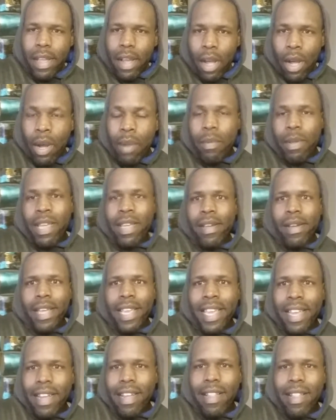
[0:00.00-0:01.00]
up in an
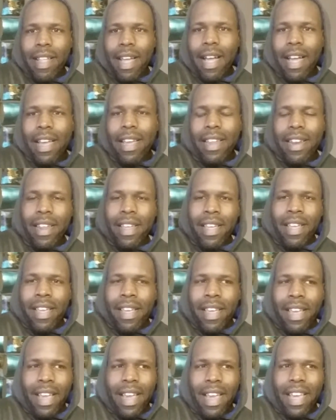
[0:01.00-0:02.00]
incline,
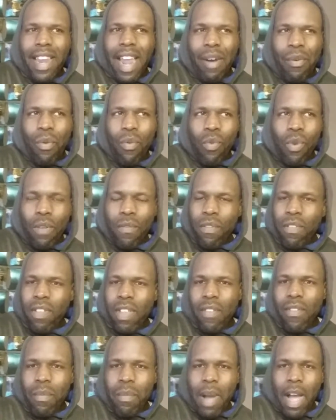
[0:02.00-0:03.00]
and I would run for
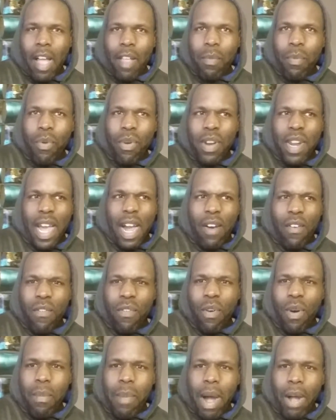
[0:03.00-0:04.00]
7 miles per hour
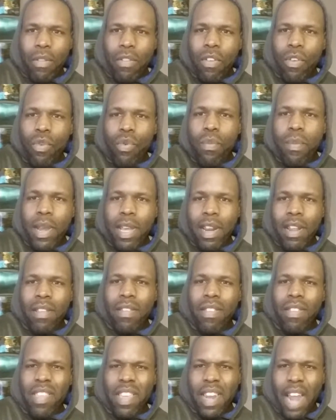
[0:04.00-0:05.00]
for about 2
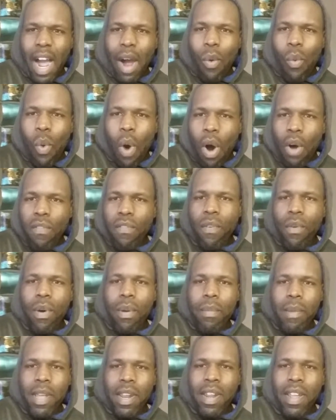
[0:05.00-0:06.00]
minutes, then I'd walk for
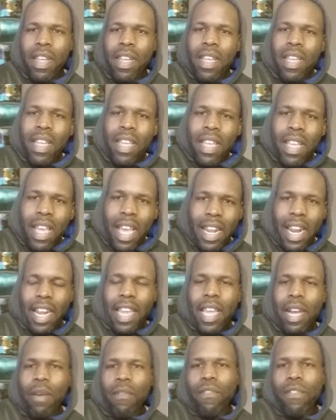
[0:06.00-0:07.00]
a minute, and I
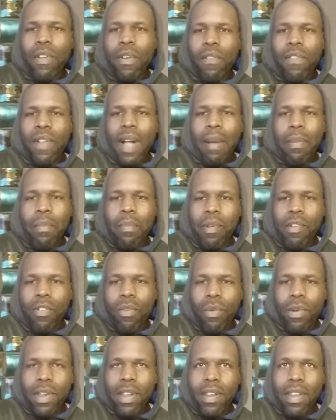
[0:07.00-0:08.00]
kept flip-flopping
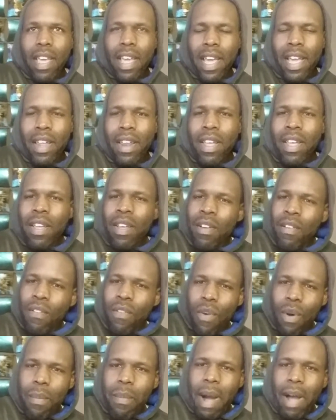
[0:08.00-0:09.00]
between that
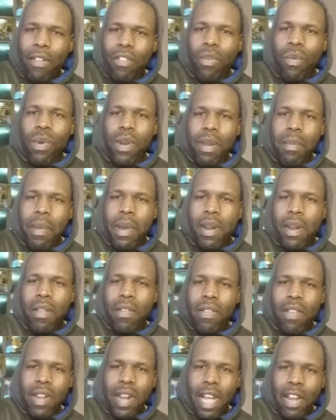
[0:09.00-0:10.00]
for about 20
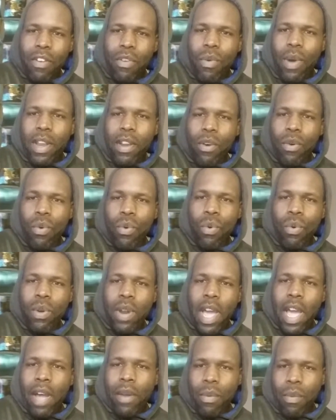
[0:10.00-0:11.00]
minutes, then I'd do a cool
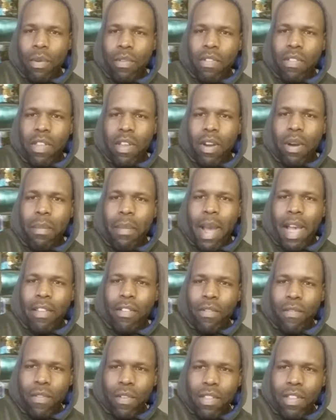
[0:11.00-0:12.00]
down on the
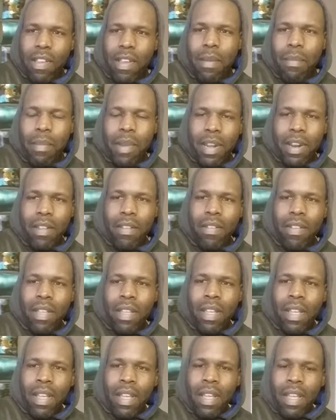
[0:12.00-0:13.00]
Stairmaster for 10 minutes.
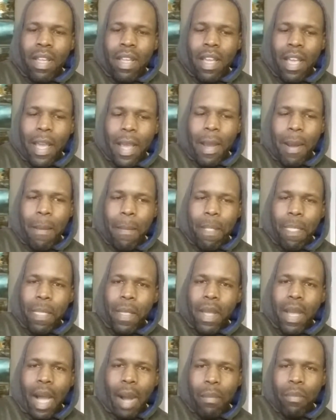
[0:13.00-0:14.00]
And
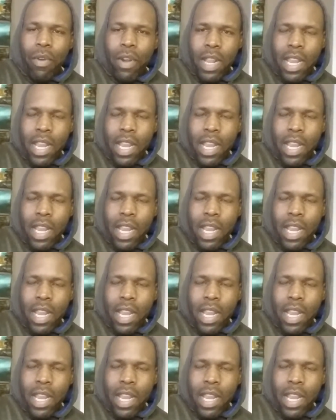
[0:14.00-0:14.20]
I'm